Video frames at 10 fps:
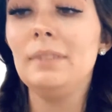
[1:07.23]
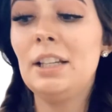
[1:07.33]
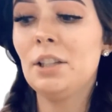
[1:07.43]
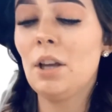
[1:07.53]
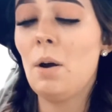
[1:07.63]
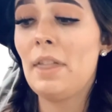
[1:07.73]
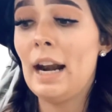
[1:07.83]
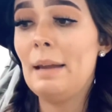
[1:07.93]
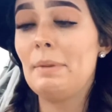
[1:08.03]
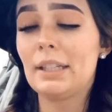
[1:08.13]
And so then
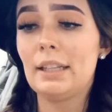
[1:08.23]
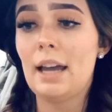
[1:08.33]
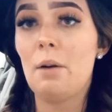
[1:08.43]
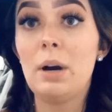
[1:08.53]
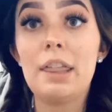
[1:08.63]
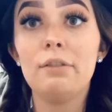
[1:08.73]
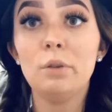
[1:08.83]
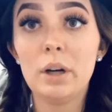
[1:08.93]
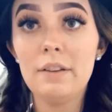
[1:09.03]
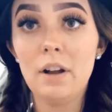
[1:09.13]
I'm mixing that with
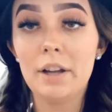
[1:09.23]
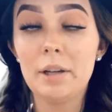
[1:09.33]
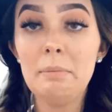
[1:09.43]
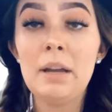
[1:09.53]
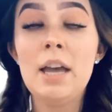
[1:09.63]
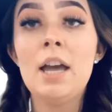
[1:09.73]
40 volume,